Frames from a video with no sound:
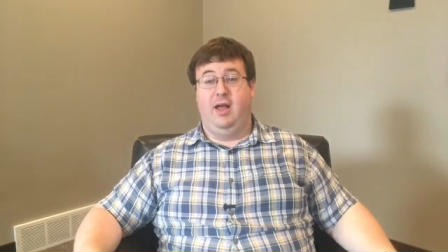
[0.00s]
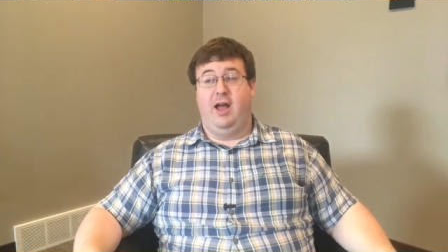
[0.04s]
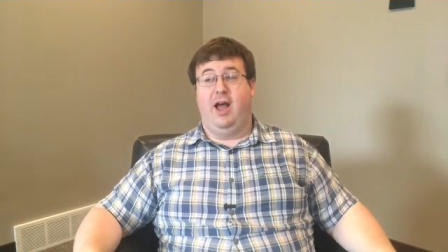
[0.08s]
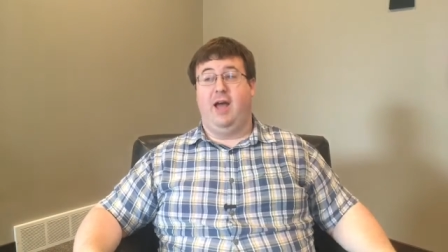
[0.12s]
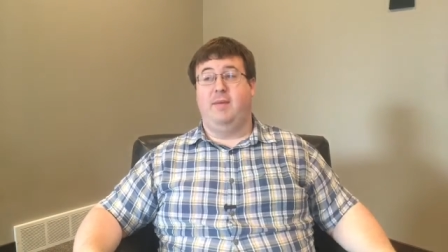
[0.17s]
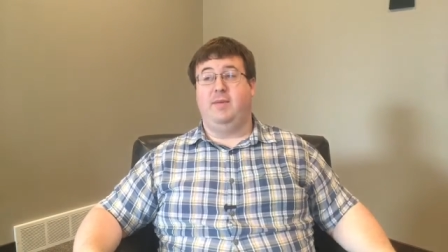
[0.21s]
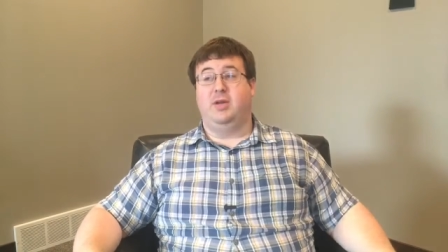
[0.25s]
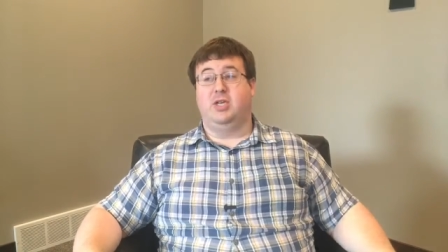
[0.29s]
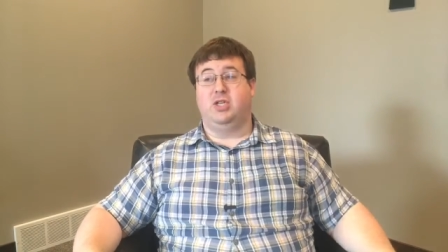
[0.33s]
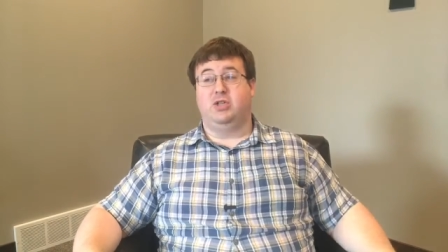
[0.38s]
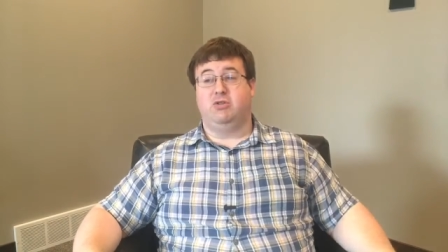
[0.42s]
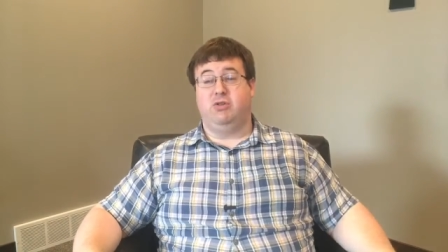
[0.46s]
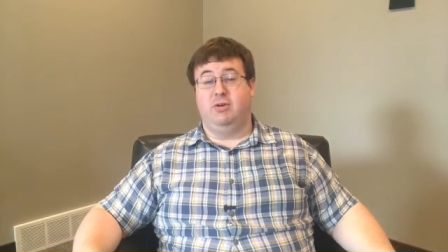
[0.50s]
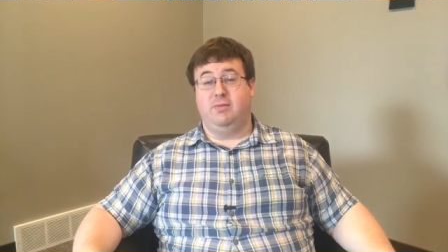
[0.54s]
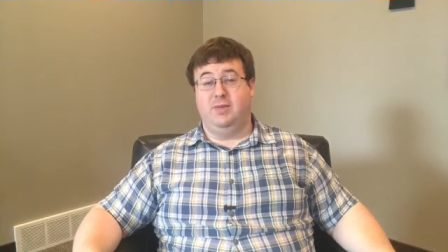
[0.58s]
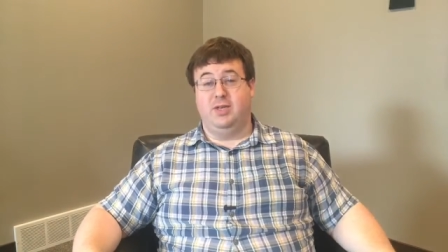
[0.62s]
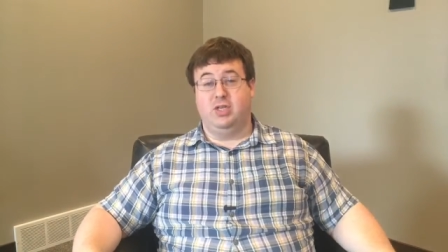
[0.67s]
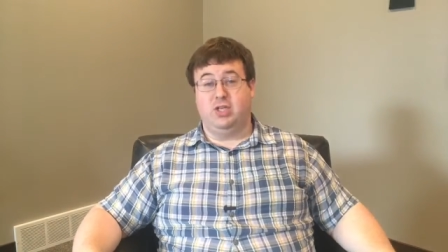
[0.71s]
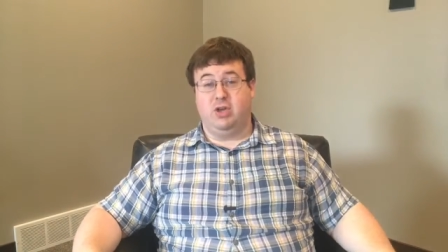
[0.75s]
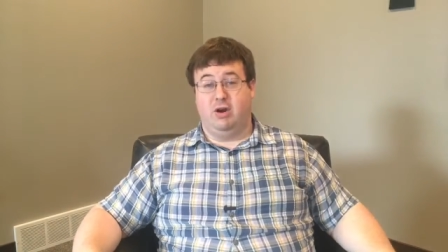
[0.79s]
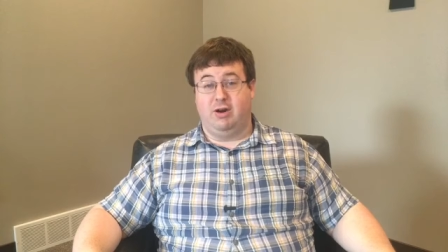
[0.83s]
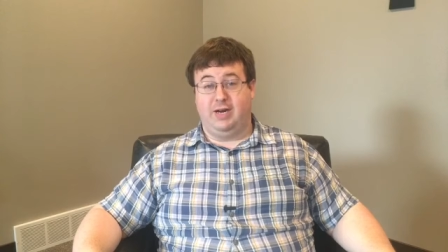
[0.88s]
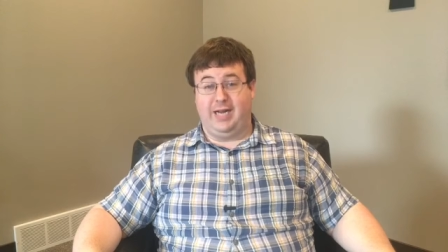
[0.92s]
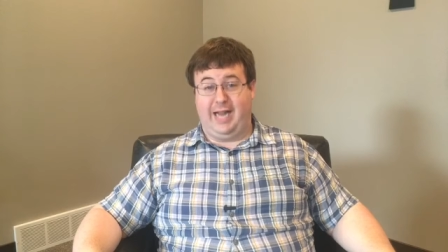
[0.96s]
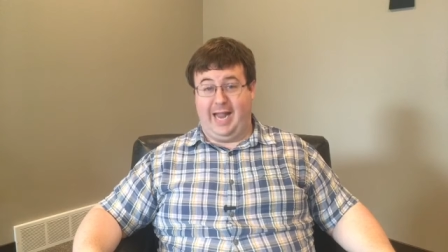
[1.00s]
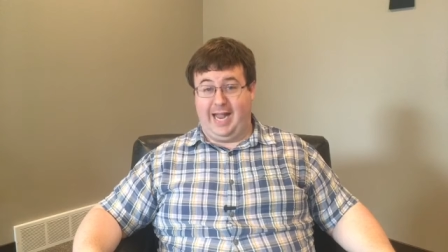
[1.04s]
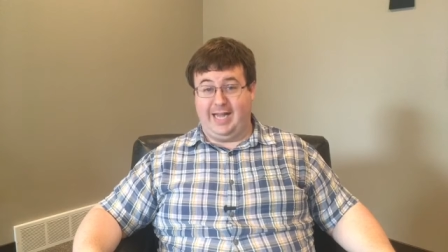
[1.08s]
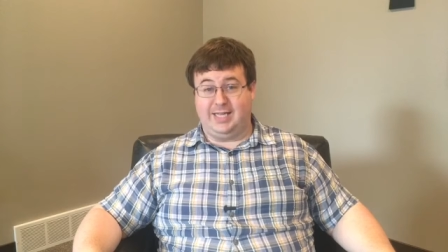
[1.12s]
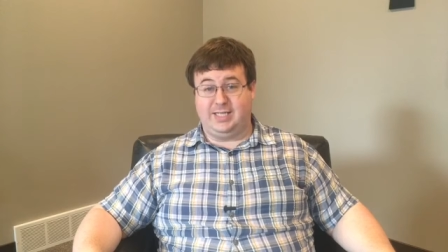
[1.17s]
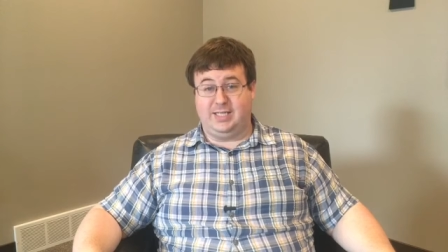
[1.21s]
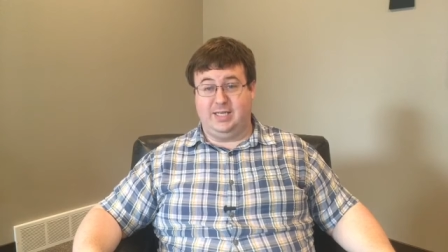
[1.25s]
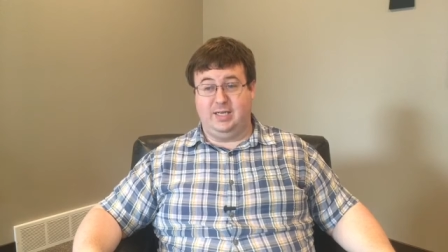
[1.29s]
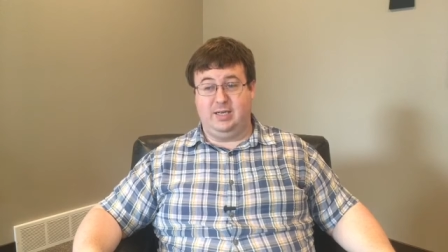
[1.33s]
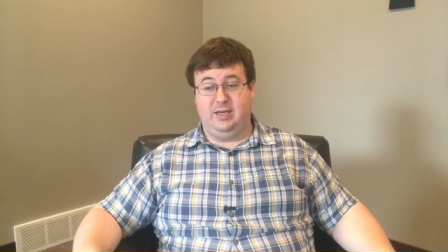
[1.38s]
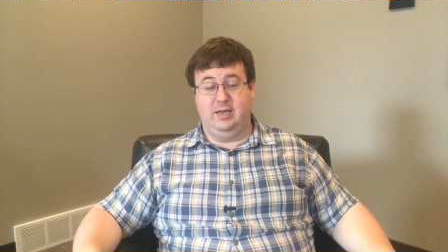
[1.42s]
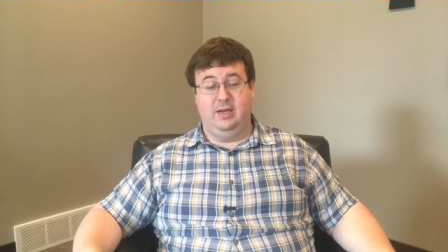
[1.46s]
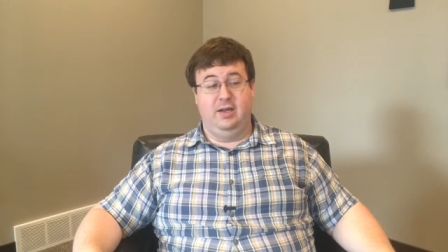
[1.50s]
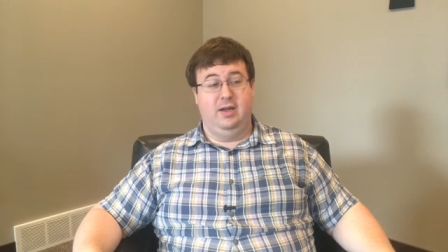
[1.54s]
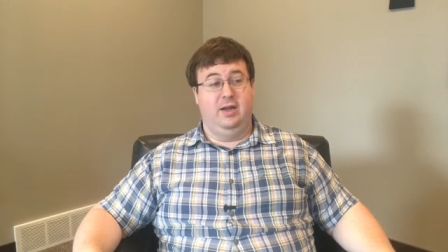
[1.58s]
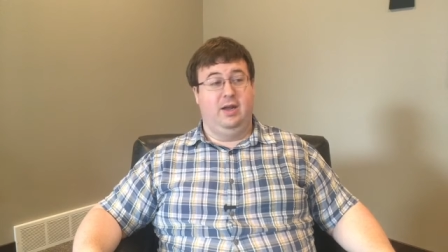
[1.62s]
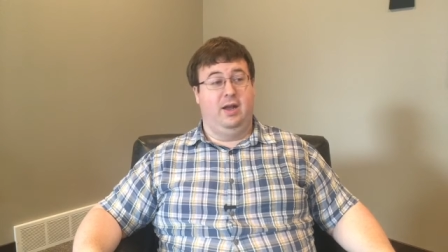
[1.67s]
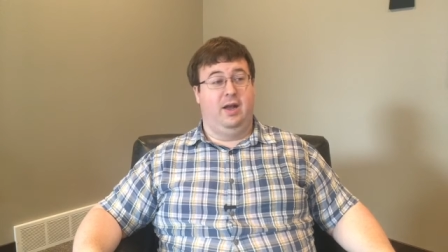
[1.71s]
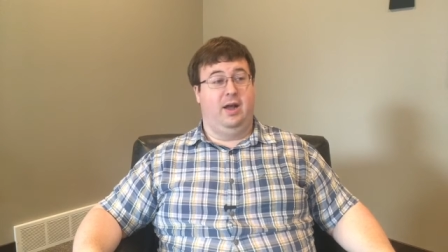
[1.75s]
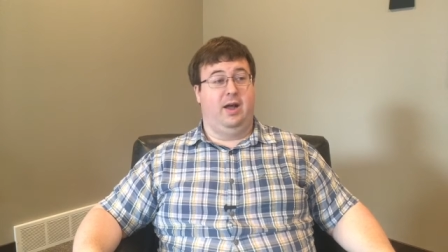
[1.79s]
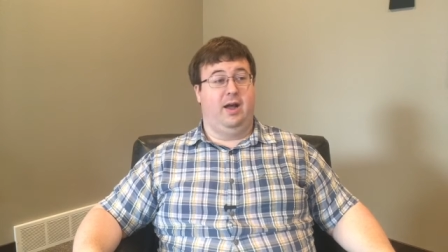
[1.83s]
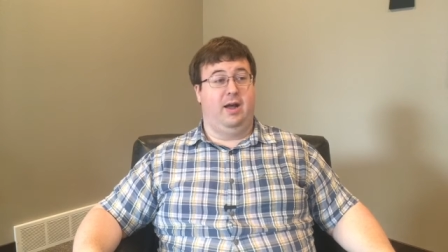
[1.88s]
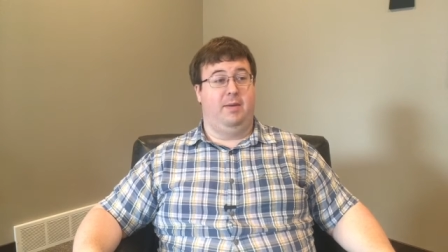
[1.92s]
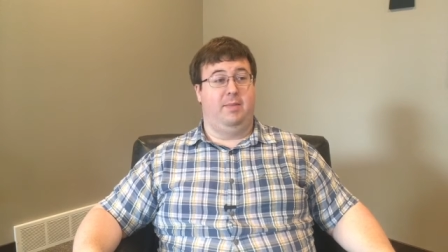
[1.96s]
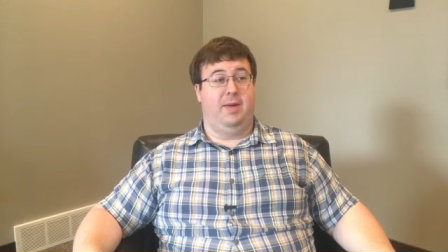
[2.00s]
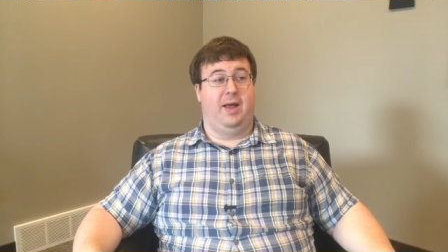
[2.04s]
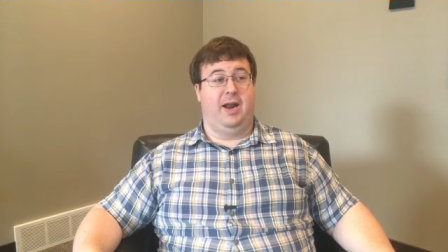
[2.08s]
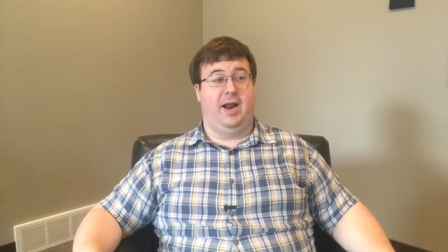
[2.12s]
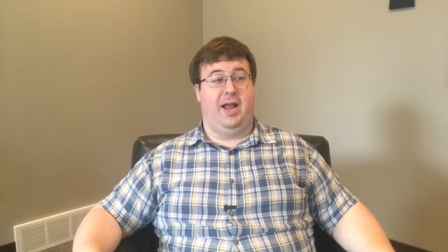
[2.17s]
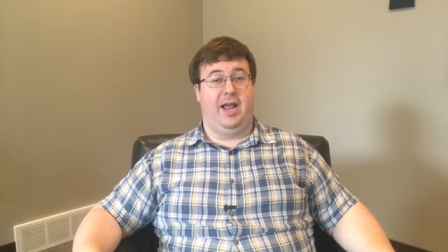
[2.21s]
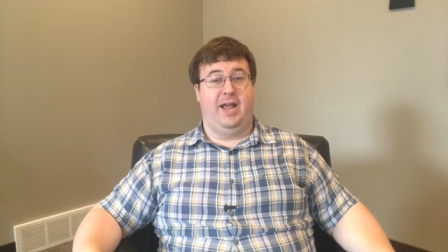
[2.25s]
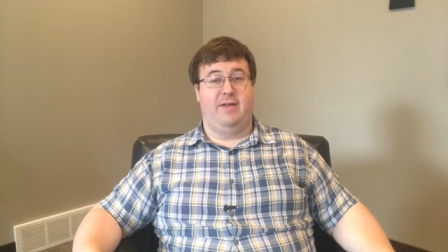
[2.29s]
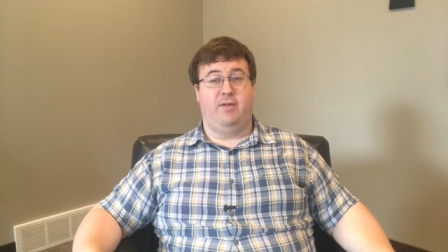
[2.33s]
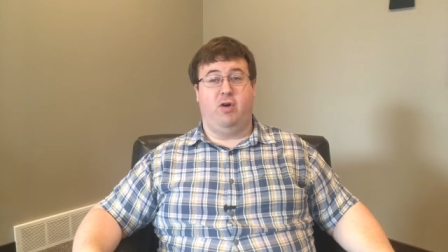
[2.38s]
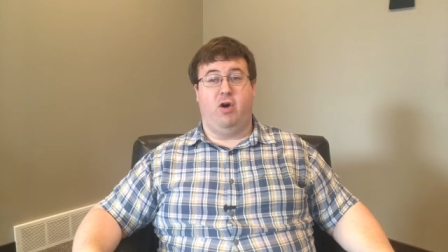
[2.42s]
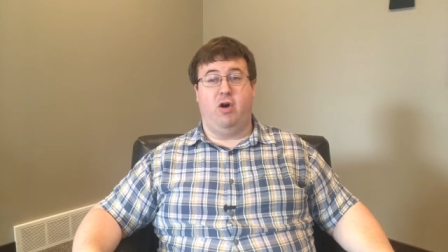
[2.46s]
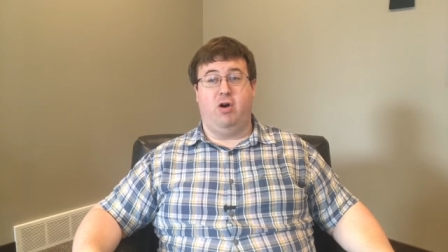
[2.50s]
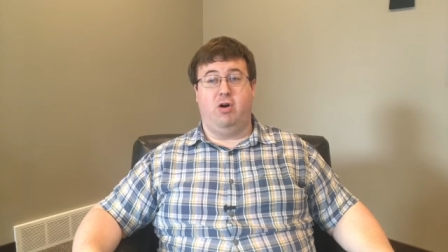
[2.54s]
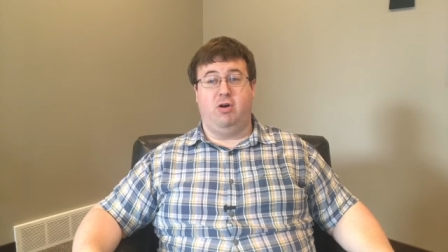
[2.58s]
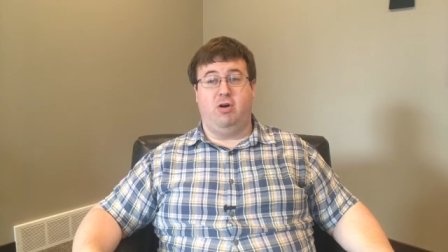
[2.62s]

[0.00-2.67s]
I'm extremely sarcastic, um, and I have all